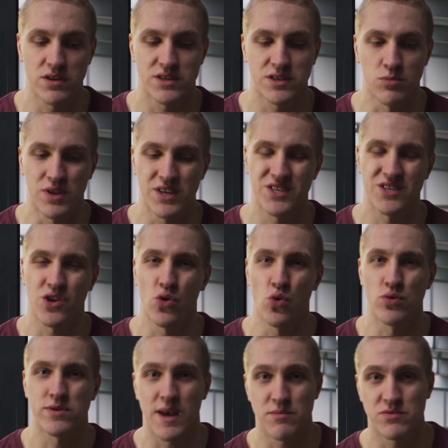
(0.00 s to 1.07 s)
and simple. This is gonna
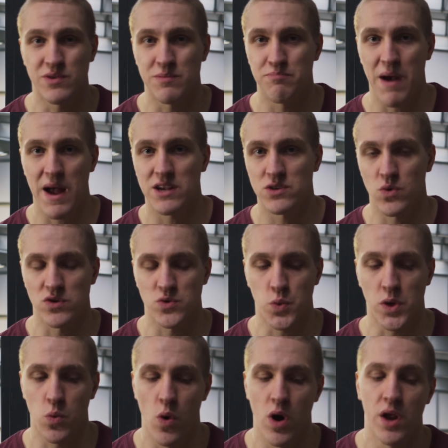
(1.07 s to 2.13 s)
alternate between back squats
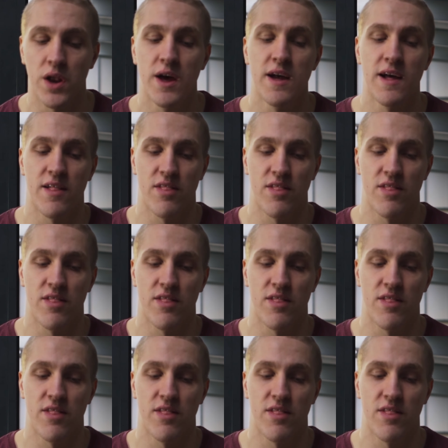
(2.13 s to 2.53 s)
week 1,